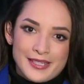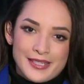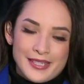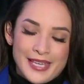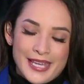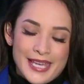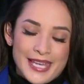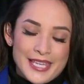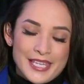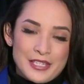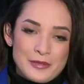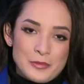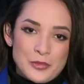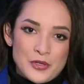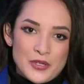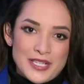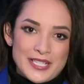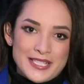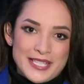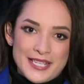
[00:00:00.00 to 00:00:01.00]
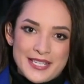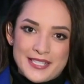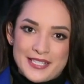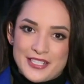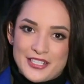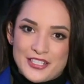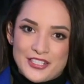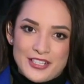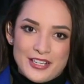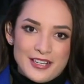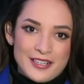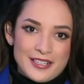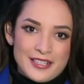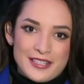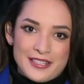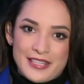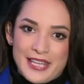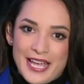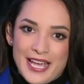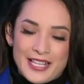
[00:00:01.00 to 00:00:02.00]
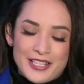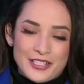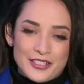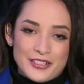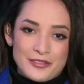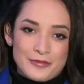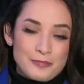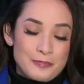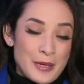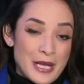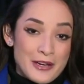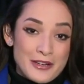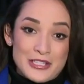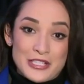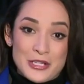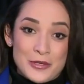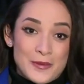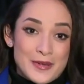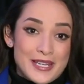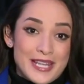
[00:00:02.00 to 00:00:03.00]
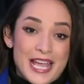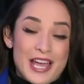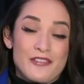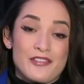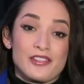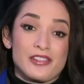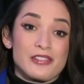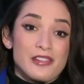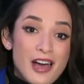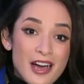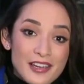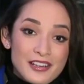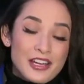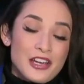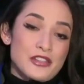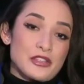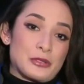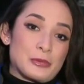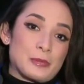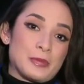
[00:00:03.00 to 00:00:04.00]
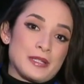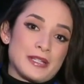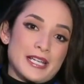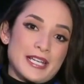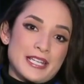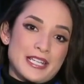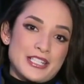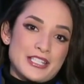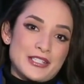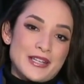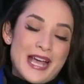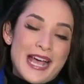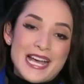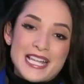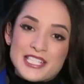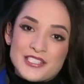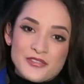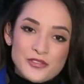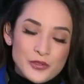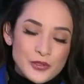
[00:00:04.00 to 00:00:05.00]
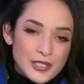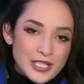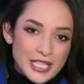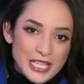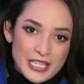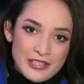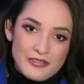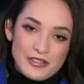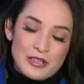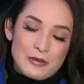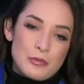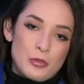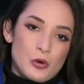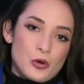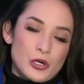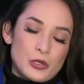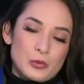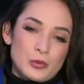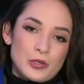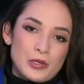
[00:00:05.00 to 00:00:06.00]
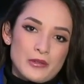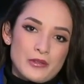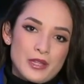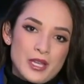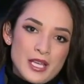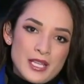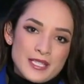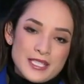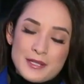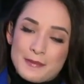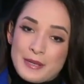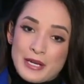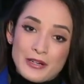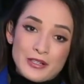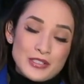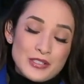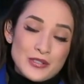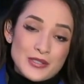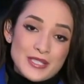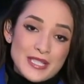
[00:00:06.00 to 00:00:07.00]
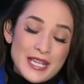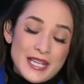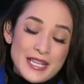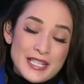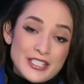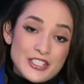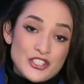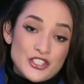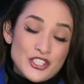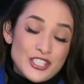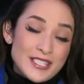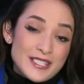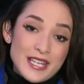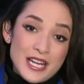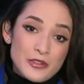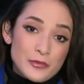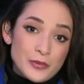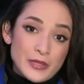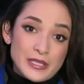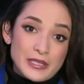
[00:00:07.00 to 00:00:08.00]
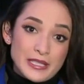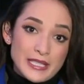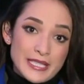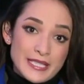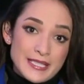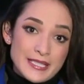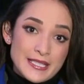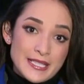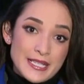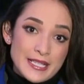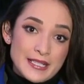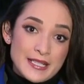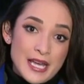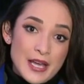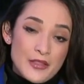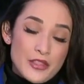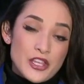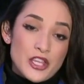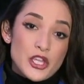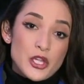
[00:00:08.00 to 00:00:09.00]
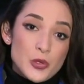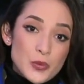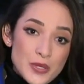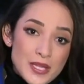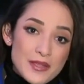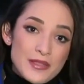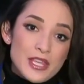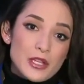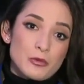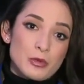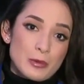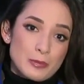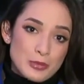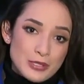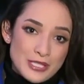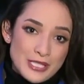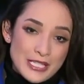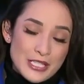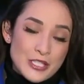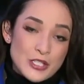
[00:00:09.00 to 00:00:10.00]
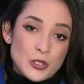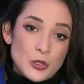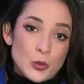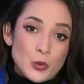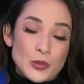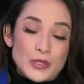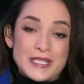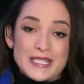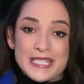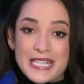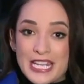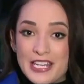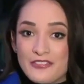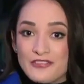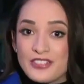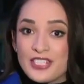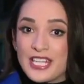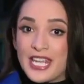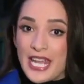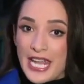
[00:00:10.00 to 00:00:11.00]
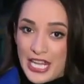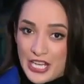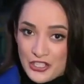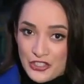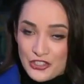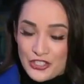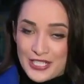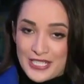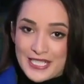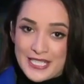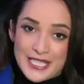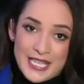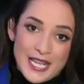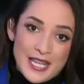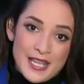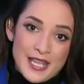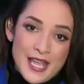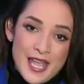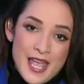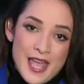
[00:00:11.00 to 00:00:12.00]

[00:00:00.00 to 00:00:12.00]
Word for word: Hey, good morning, Dan and Tashani. Yeah, parents already have a lot on their plate, and to ask for even more, well, some parents are saying it's just not realistic. Now, the union that represents school safety agents say